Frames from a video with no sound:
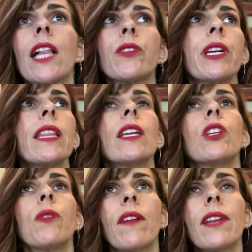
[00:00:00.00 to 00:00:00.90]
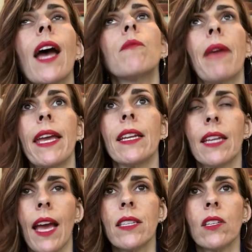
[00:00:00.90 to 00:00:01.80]
gallery, then you have not made
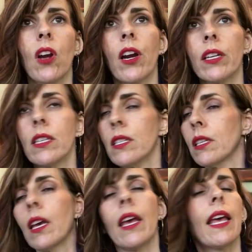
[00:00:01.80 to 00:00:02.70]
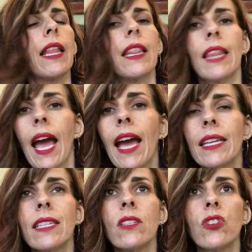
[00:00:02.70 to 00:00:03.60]
it as an artist. That
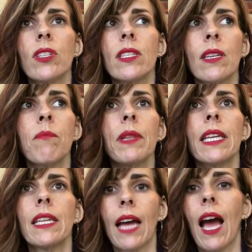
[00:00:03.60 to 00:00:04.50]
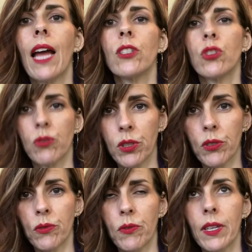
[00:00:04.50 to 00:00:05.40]
is just simply not
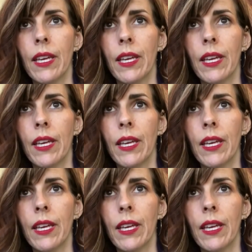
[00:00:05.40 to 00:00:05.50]
true.